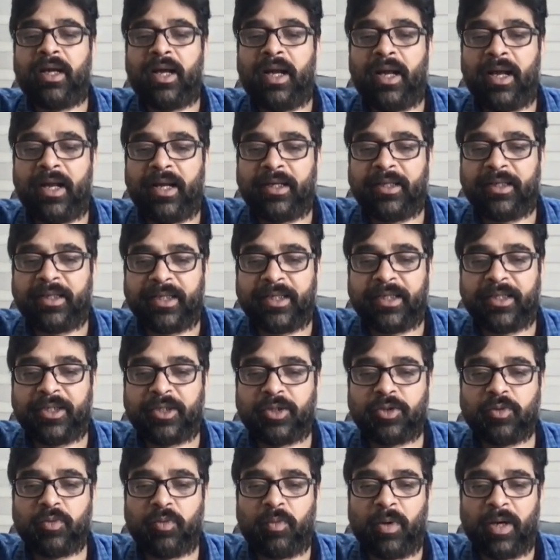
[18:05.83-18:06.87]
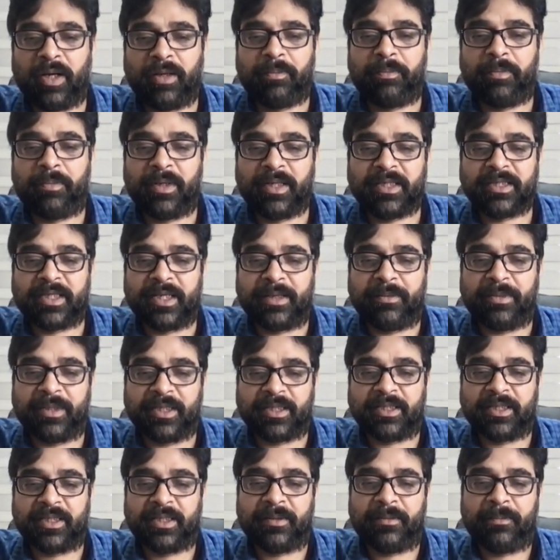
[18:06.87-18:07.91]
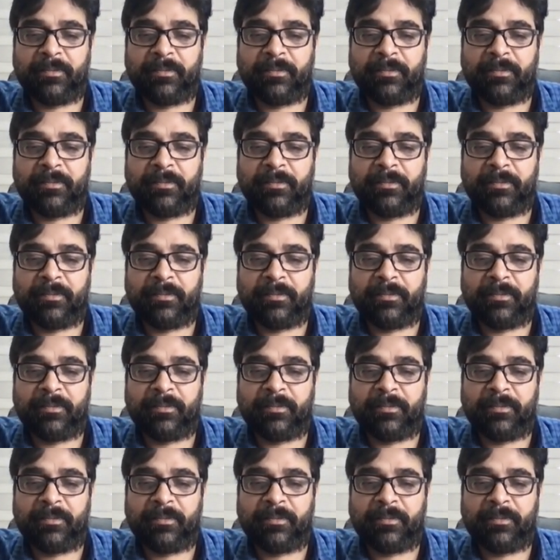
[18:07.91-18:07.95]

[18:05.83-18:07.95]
and into 1 plus ABC